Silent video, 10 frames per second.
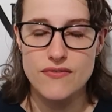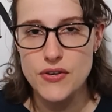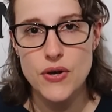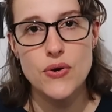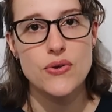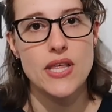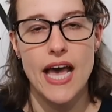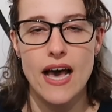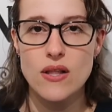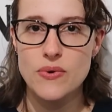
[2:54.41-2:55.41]
If you go to the
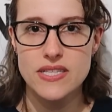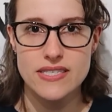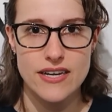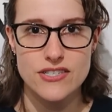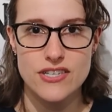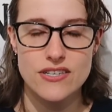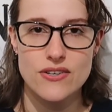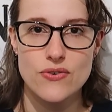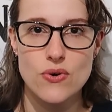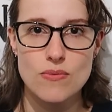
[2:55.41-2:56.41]
Halloween section in
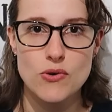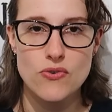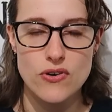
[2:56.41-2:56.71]
your normal